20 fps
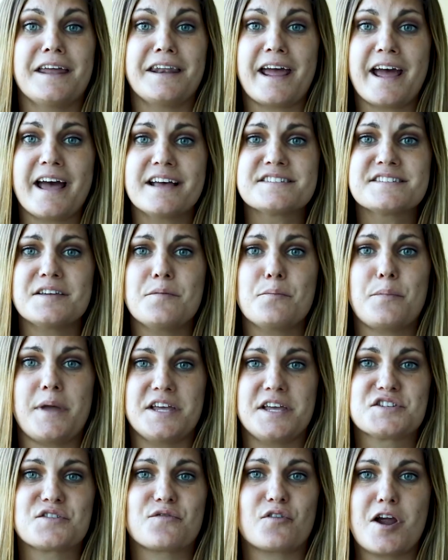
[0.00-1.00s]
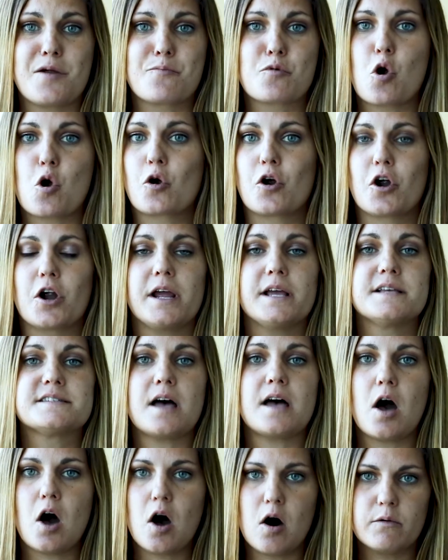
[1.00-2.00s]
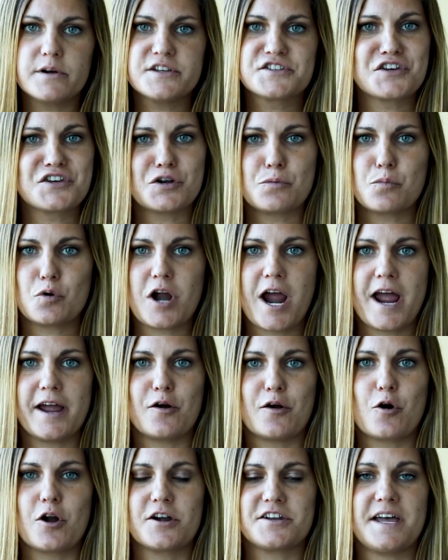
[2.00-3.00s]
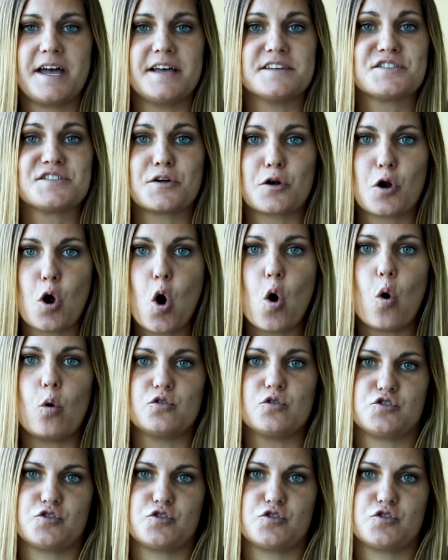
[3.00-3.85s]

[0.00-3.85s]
An asset-based freight broker is always going to prioritize their own